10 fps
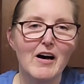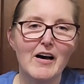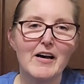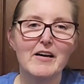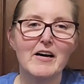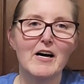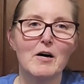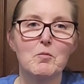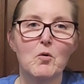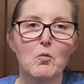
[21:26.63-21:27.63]

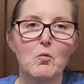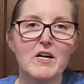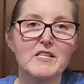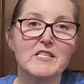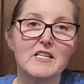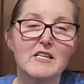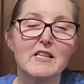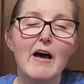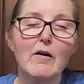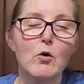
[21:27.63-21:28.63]
I wanted to get
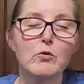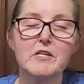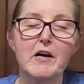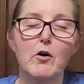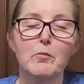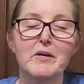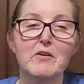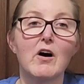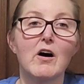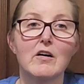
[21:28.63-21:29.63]
that hotel
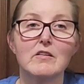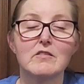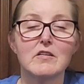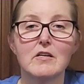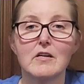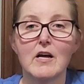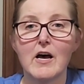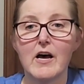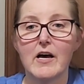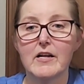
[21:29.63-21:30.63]
because it
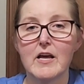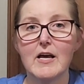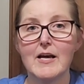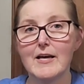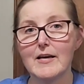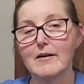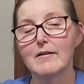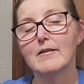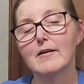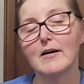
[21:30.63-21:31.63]
had a
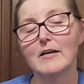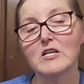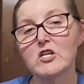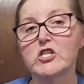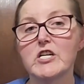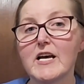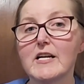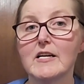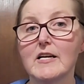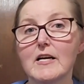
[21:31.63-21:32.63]

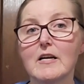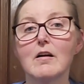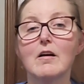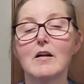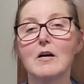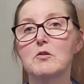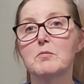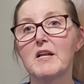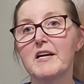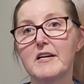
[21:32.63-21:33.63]
kitchenette in it, and I was
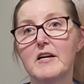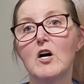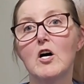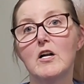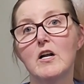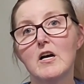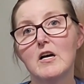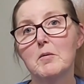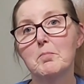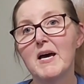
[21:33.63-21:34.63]
planning
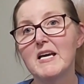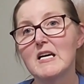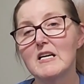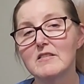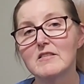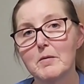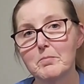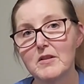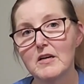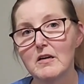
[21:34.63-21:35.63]
on making
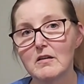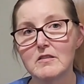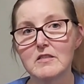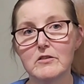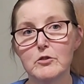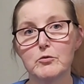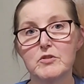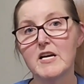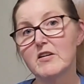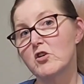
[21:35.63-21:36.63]
something to
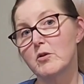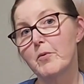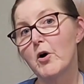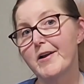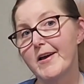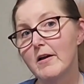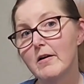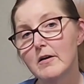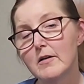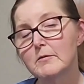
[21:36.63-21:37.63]
take to the party.
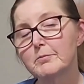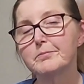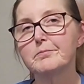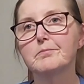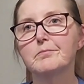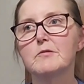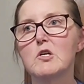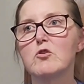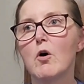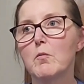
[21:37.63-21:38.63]

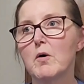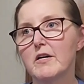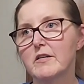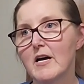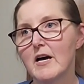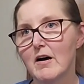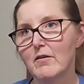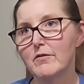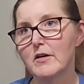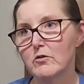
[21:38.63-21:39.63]
So I wanted to
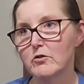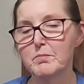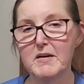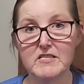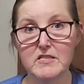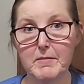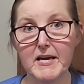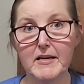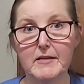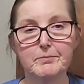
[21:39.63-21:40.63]
have, space to
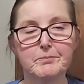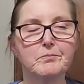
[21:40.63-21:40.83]
make it.